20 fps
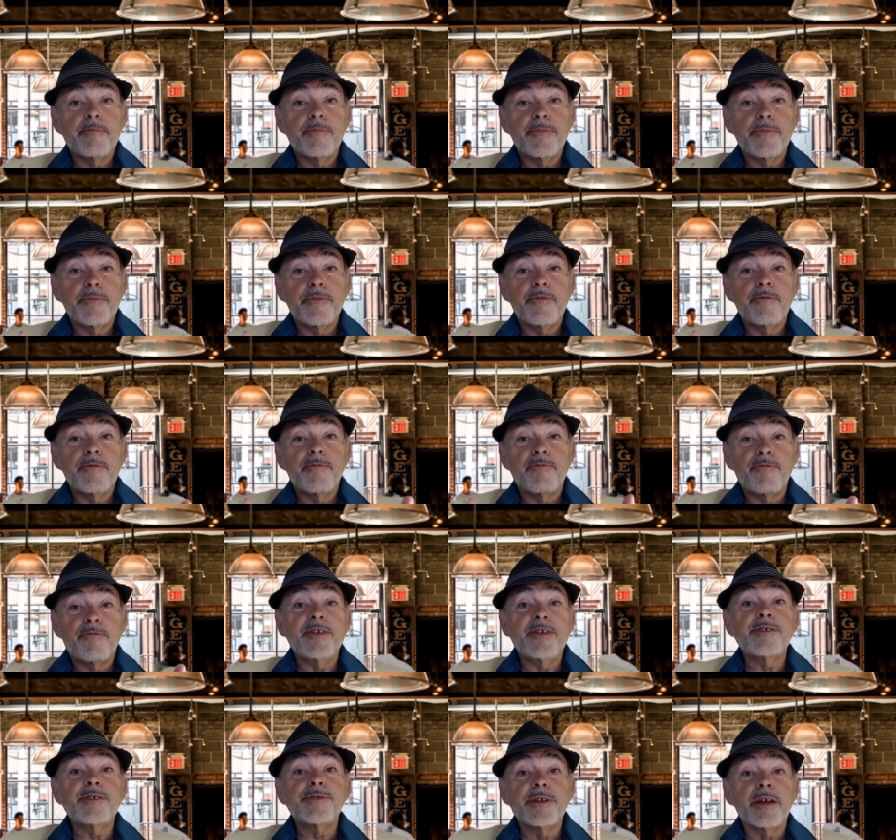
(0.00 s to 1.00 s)

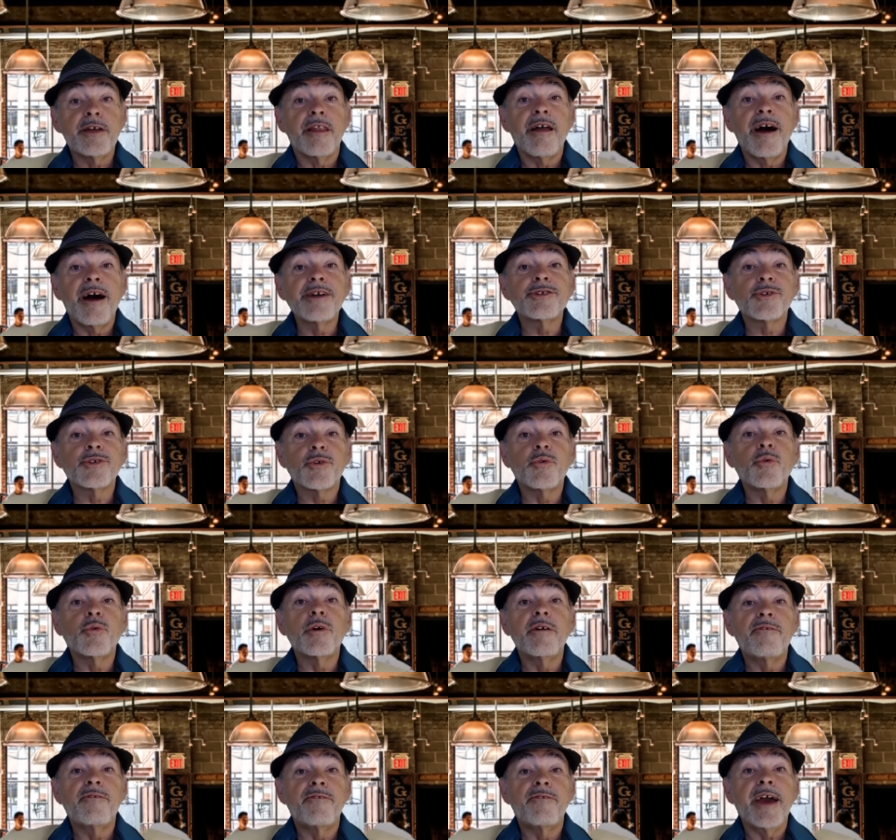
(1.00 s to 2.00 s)
physiological
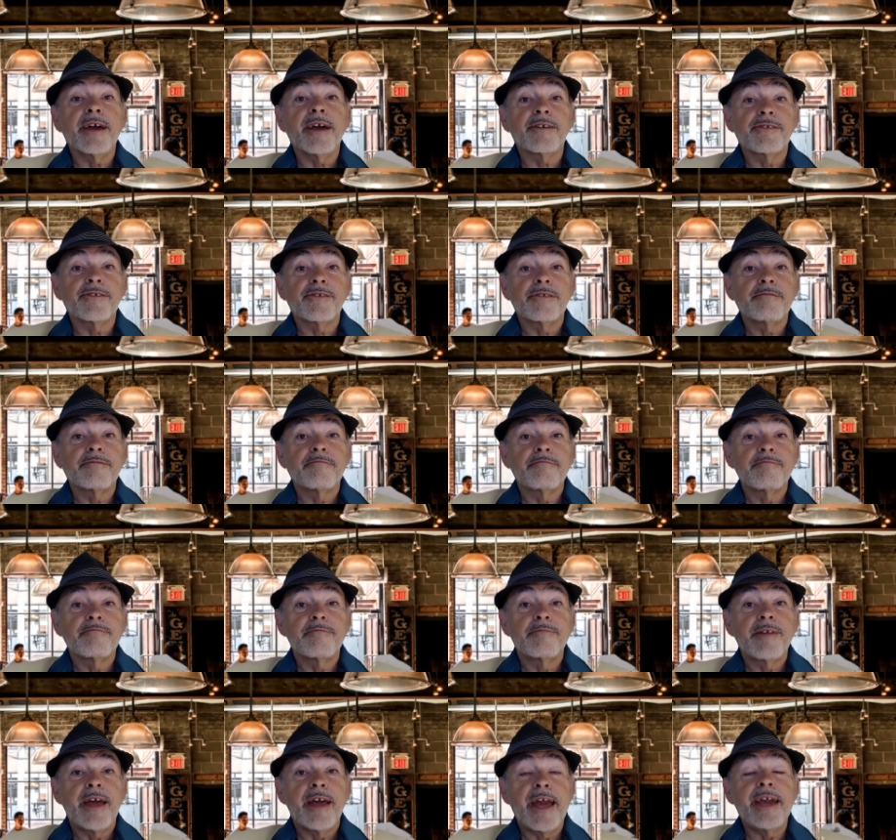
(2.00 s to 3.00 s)
effects
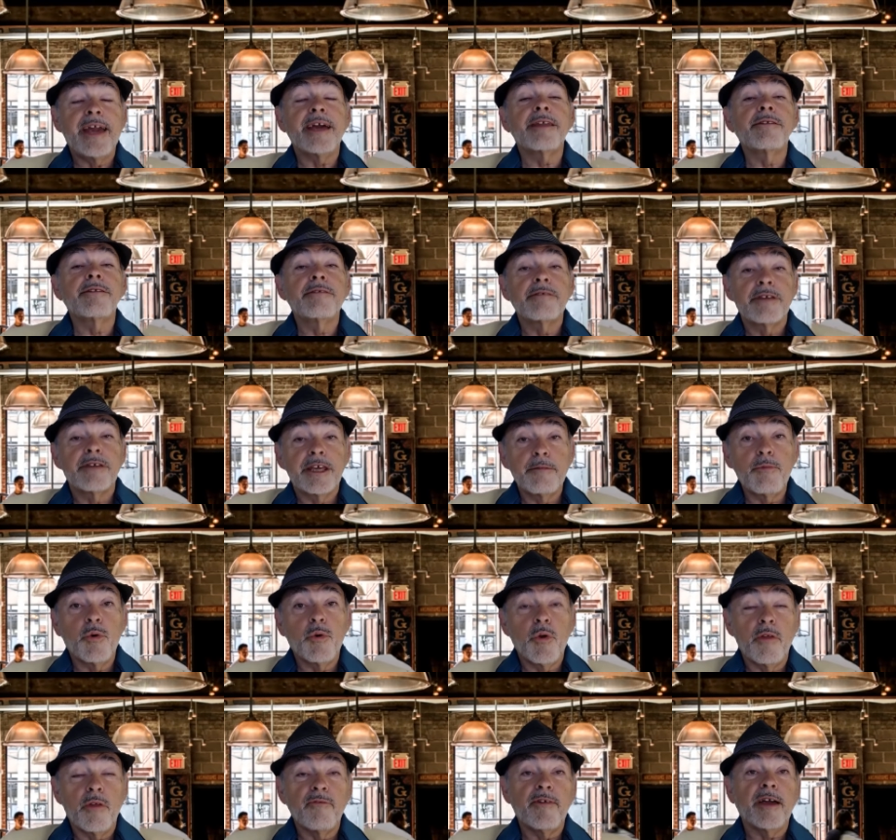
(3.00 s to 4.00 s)
and chemical
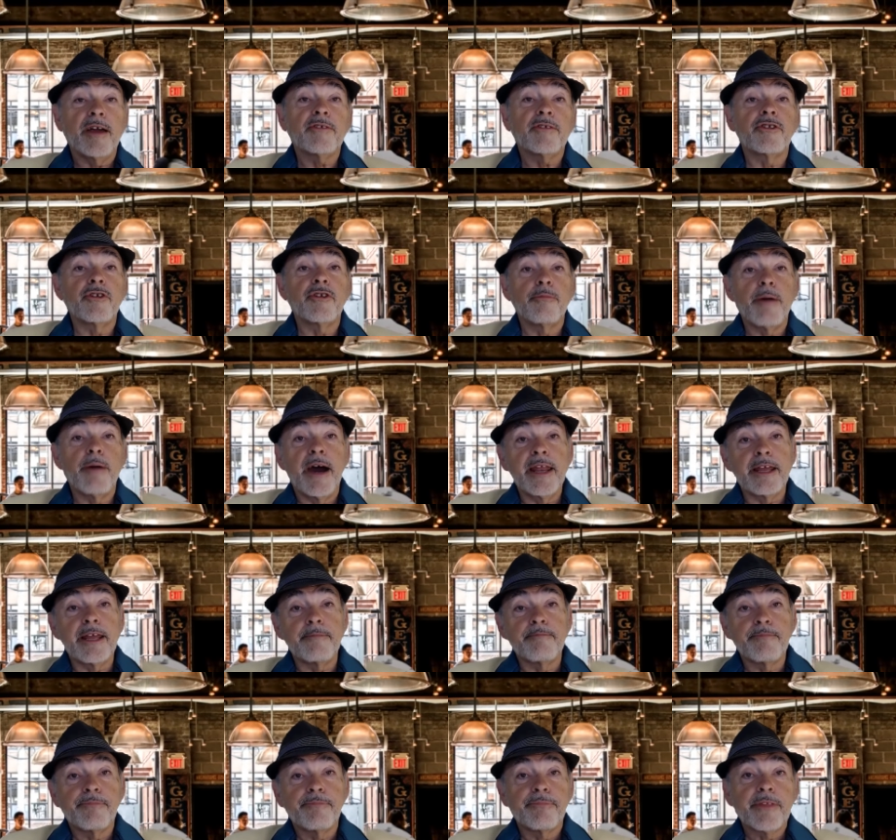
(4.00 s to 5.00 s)
effects in your body.
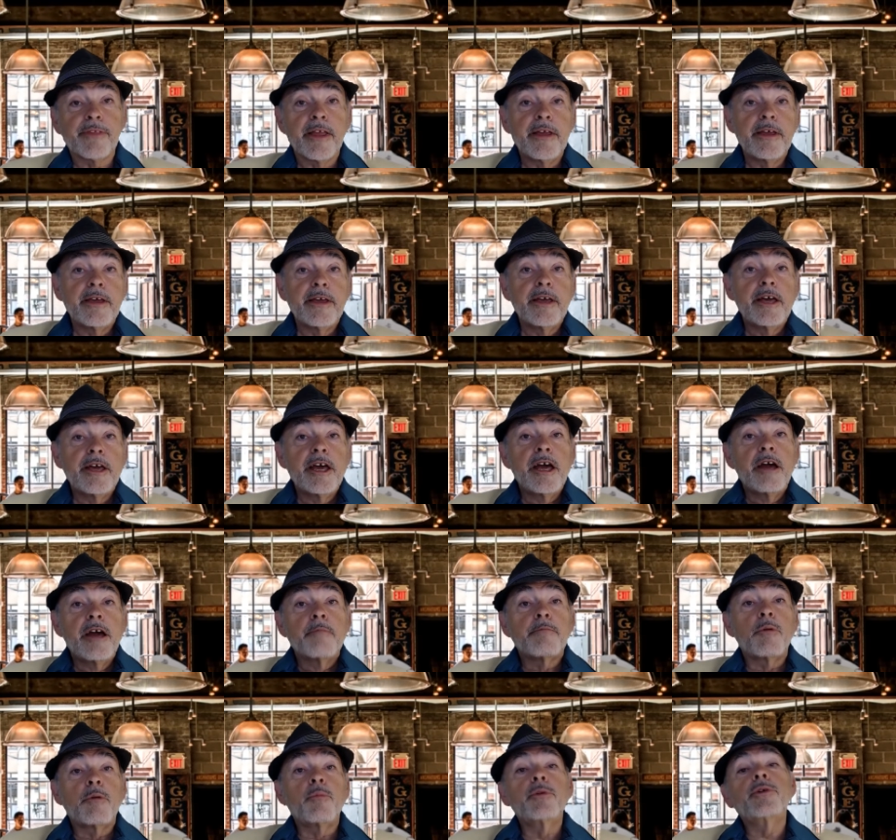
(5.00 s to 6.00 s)
But when
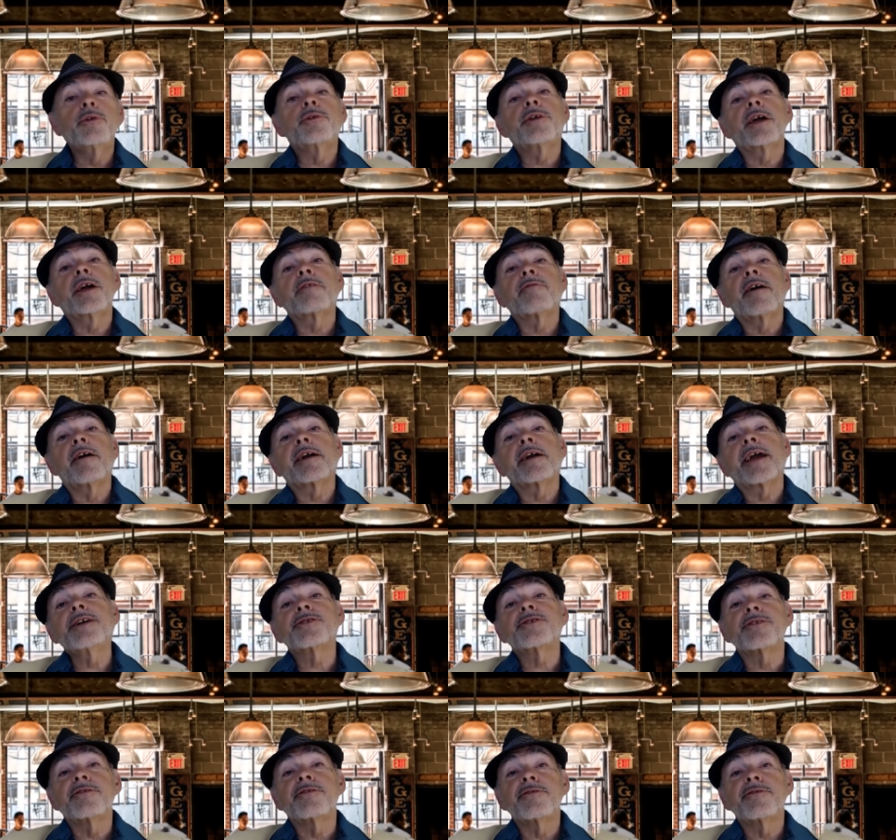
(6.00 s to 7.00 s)
you take vacations,